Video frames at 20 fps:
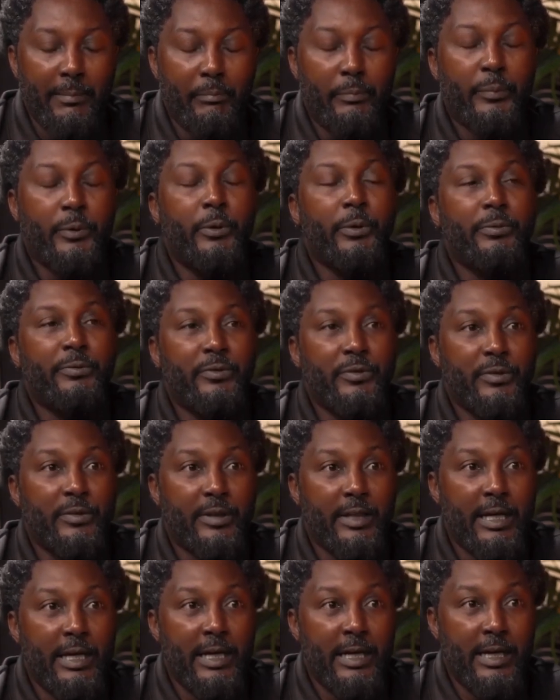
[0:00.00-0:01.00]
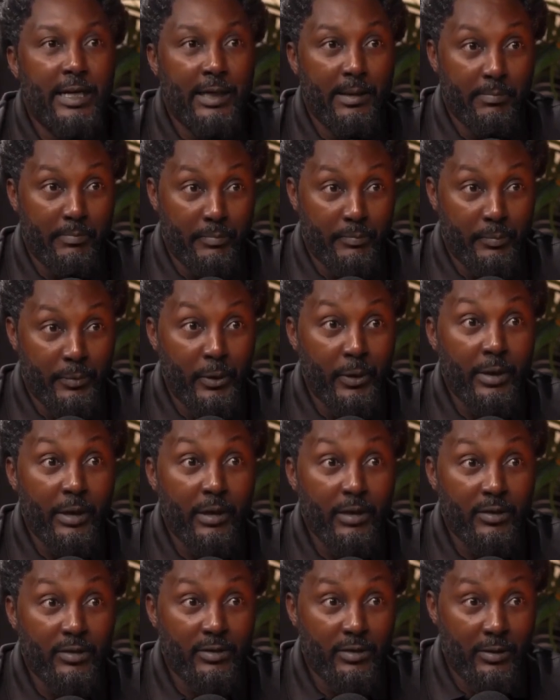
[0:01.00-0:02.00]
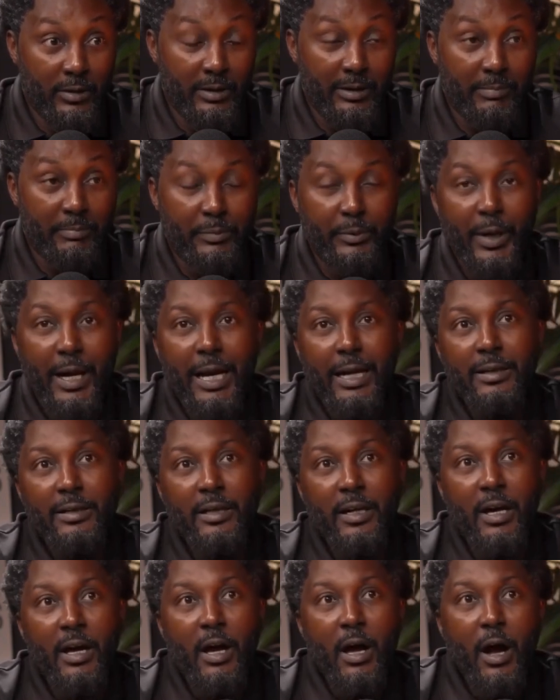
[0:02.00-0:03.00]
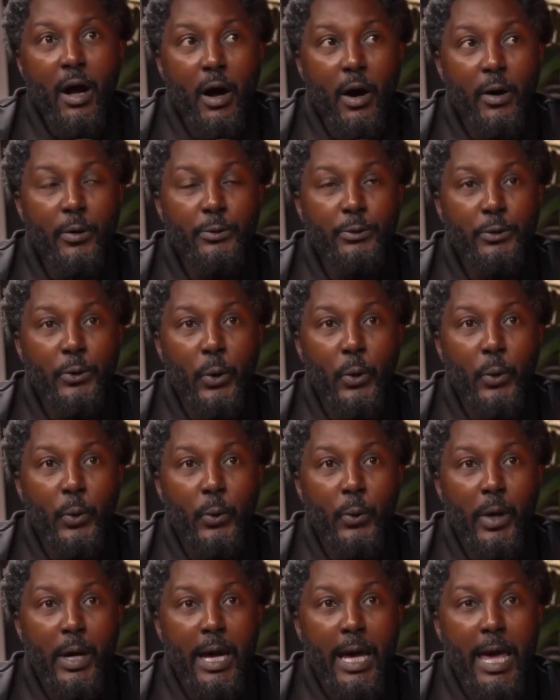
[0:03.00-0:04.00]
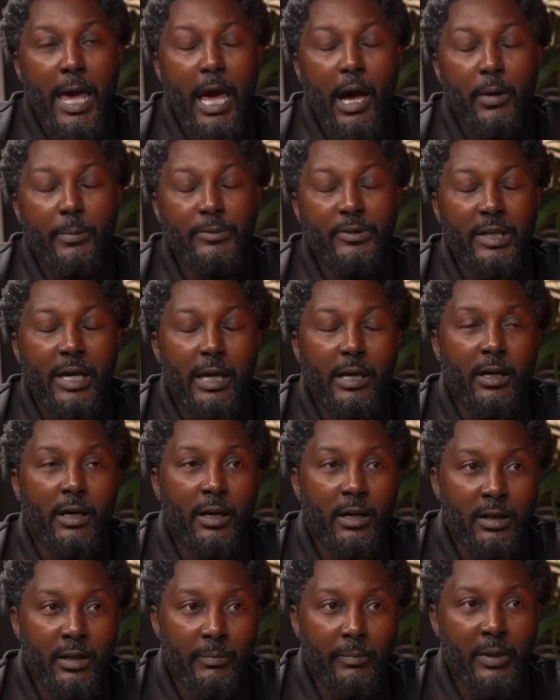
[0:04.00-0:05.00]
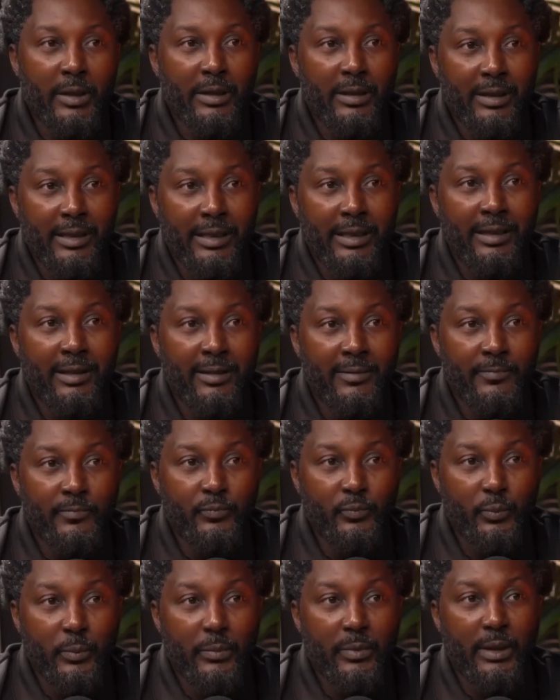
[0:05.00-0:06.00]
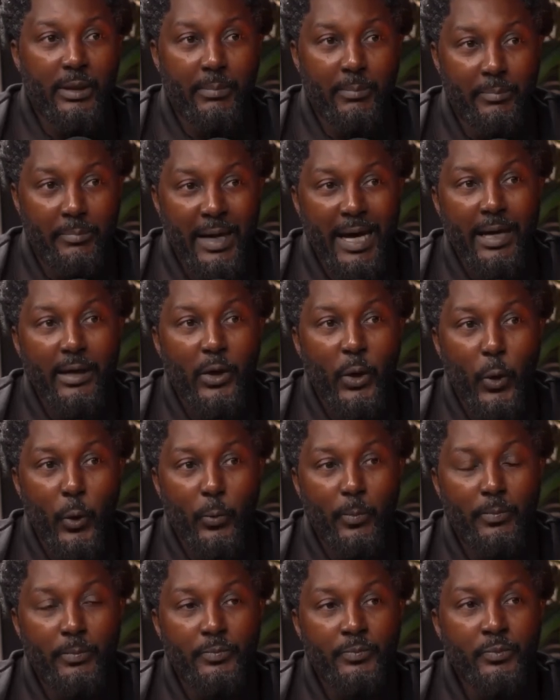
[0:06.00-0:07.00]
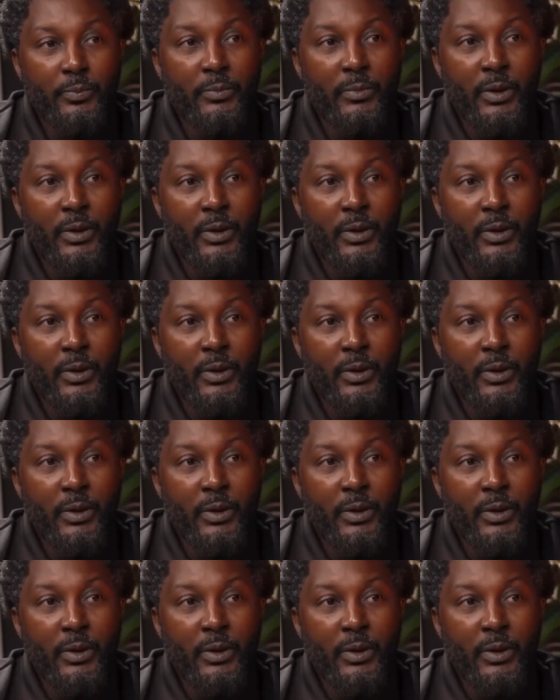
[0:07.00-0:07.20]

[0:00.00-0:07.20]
improves the products or the brand, also helps economically back home.